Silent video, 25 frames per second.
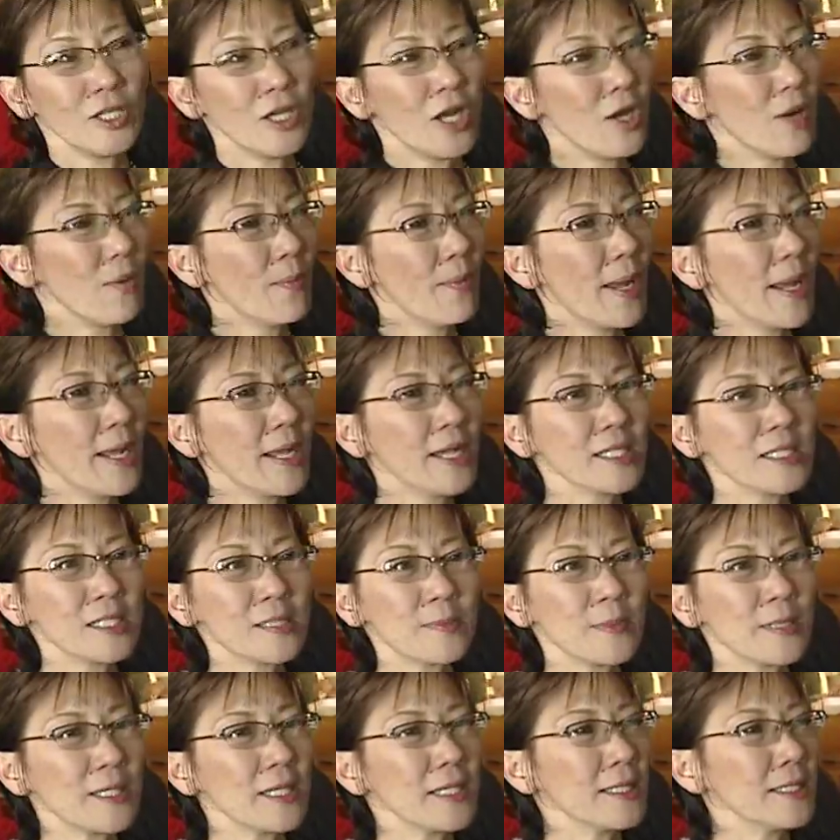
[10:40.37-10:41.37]
You know, my
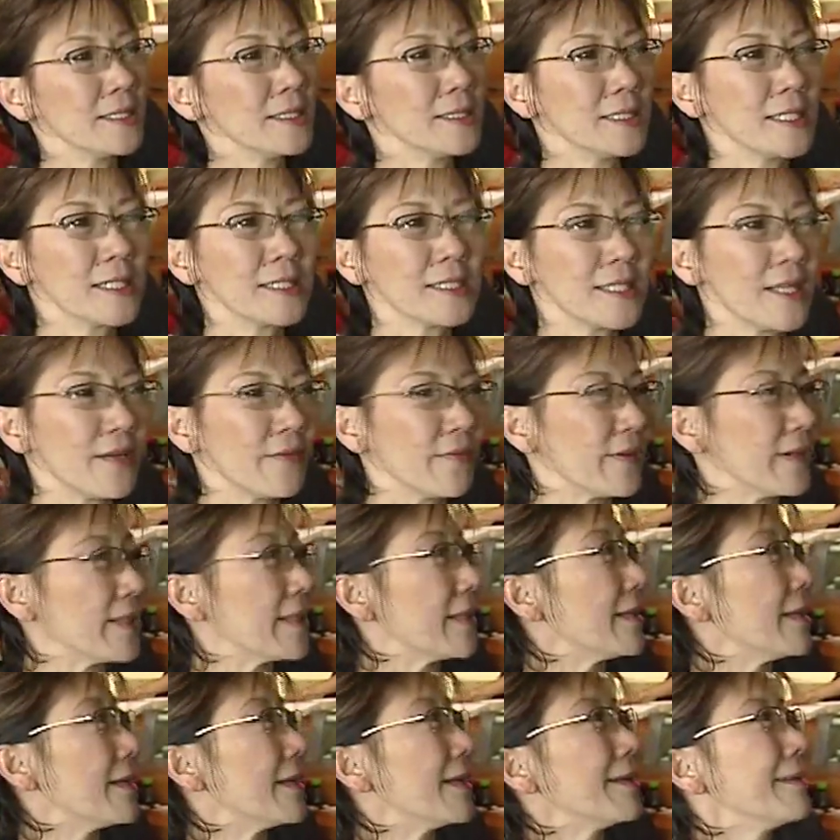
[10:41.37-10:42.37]
husband does
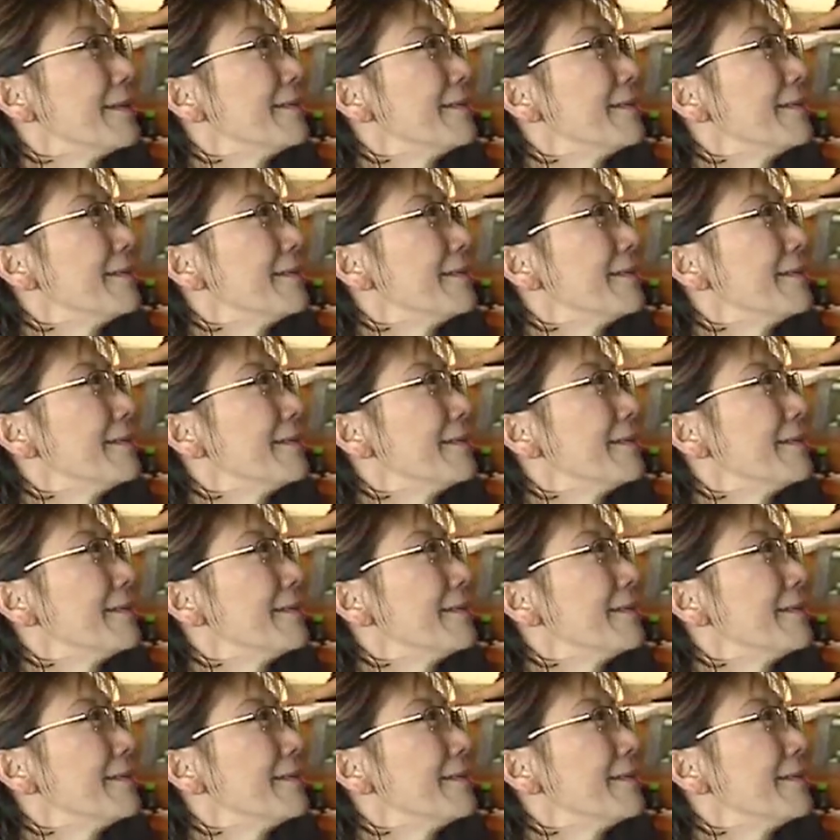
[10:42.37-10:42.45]
everything.